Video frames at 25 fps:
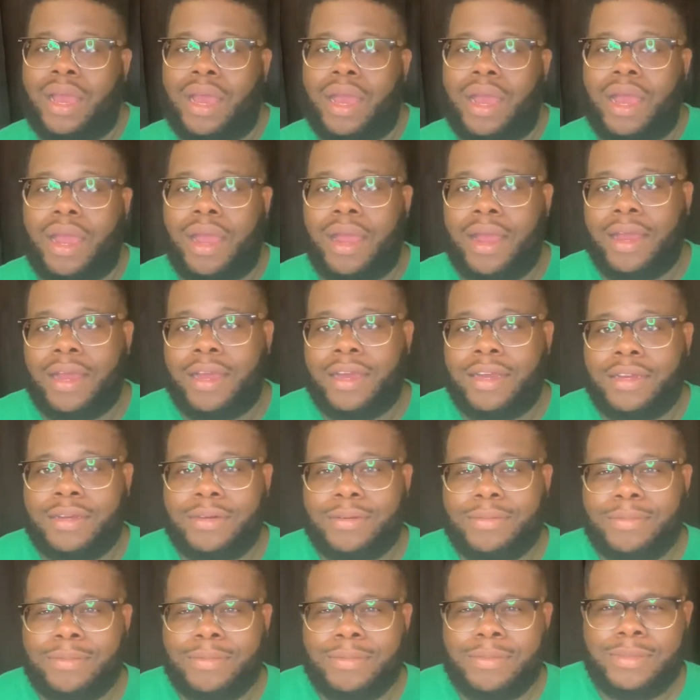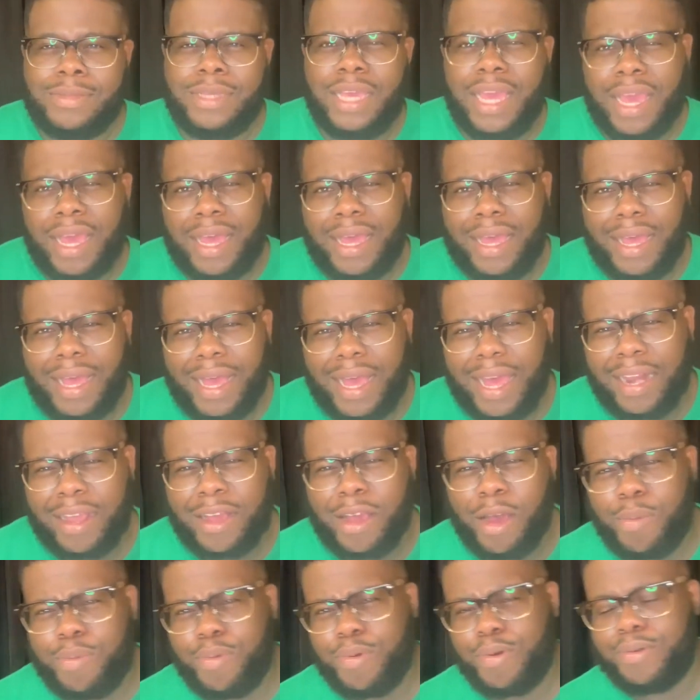Yeah, I got a
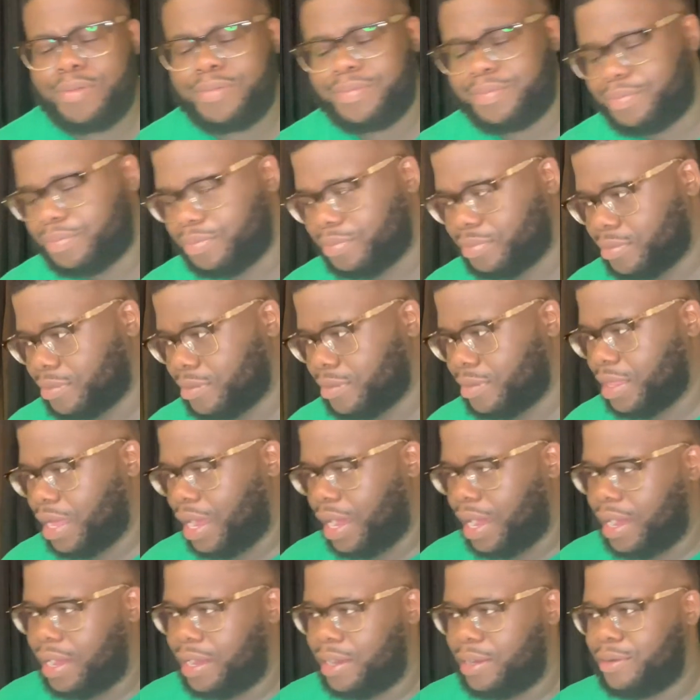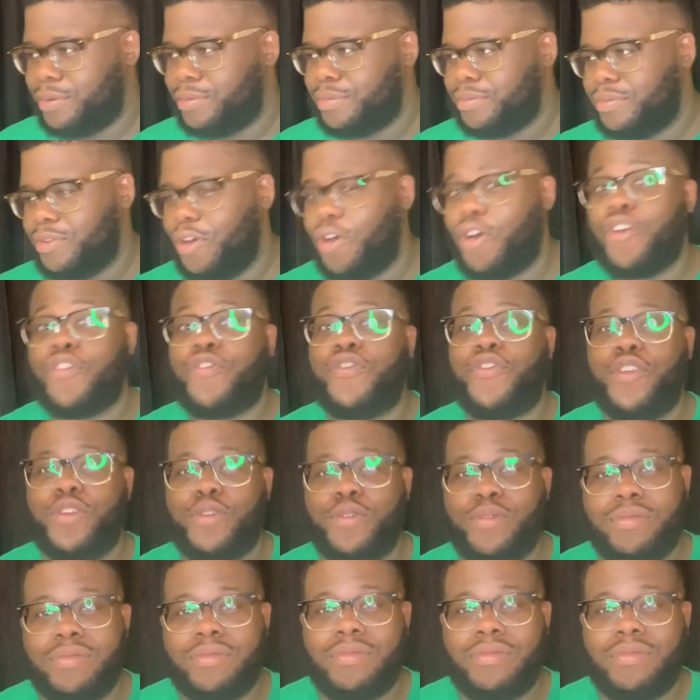couple, or a few.